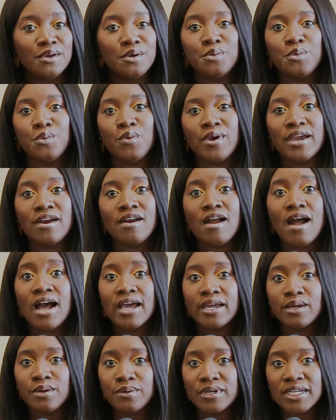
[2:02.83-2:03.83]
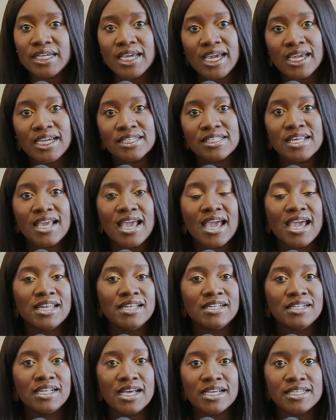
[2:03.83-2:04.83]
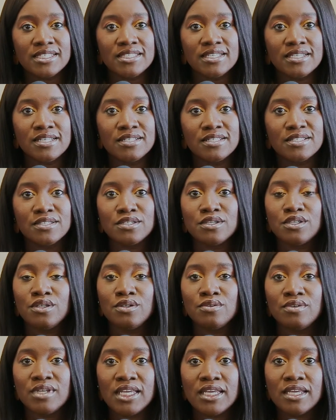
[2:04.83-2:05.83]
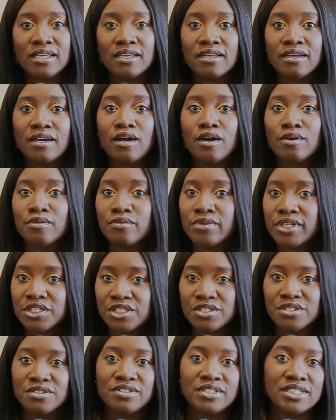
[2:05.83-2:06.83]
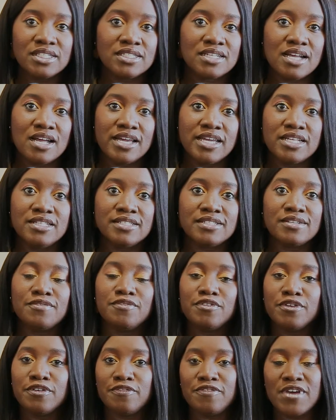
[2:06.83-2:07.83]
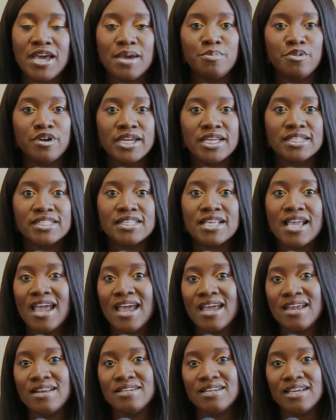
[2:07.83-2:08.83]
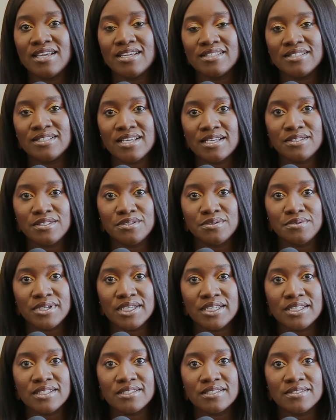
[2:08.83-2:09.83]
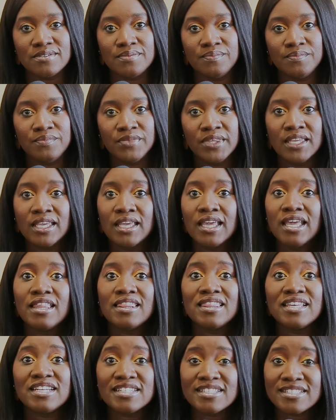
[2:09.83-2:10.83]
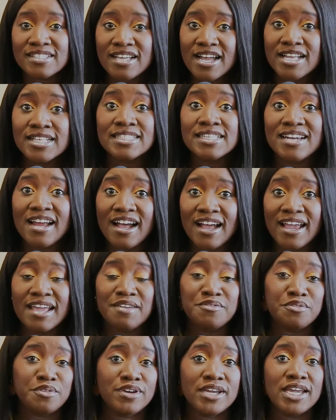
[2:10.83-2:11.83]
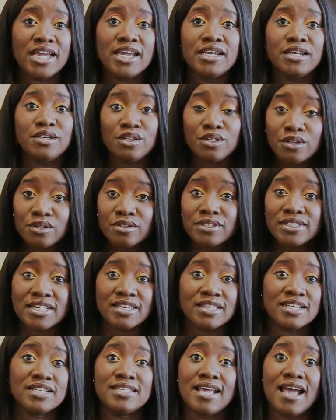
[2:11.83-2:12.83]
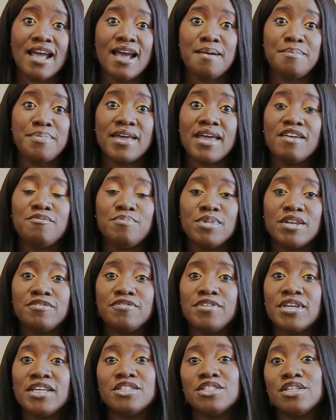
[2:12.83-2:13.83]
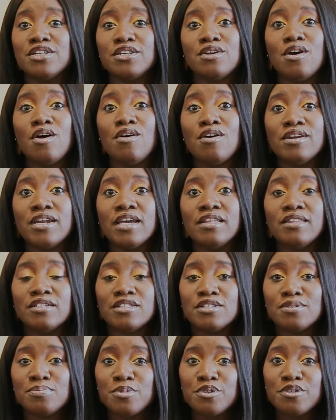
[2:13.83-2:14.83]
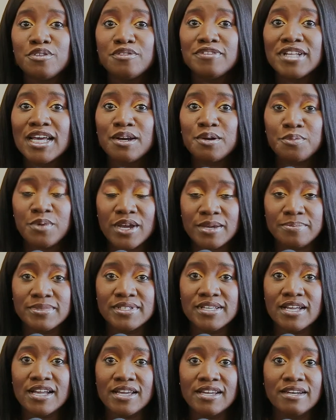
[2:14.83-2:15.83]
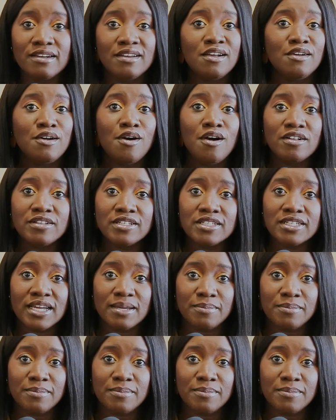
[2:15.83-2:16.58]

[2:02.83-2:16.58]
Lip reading: where I create and license unique original designs for fabrics and accessories. The designs that I have created using this app have been featured on the Spoonflower website, Holiday